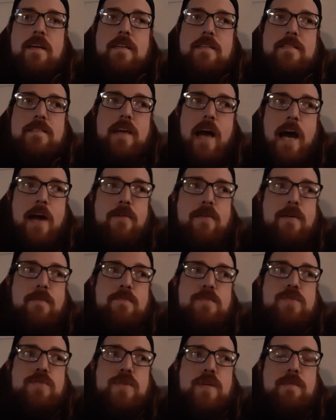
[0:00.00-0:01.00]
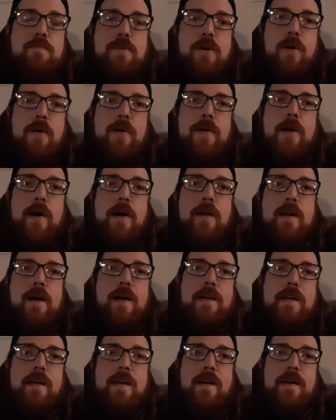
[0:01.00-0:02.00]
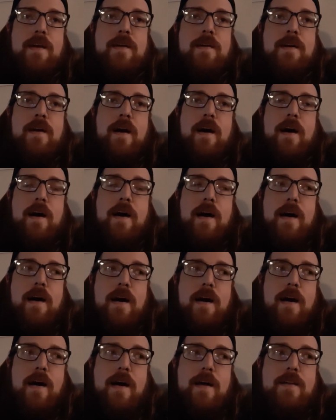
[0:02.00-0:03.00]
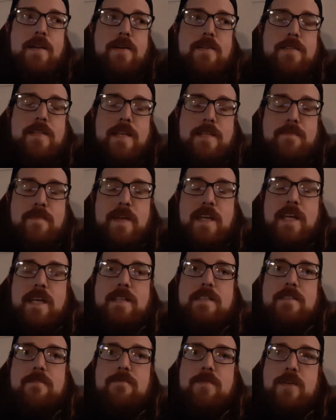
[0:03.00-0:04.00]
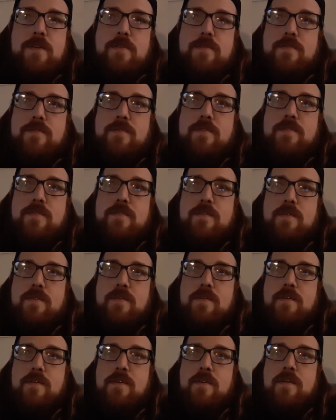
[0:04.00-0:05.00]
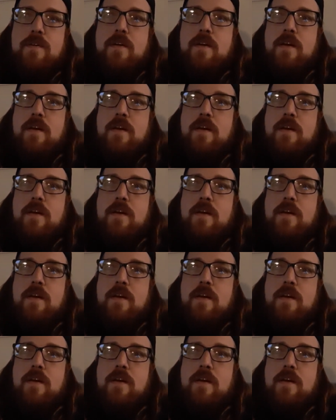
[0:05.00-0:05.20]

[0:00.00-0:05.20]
Skyrim stream going on here. I noticed that's been getting some views, which is cool.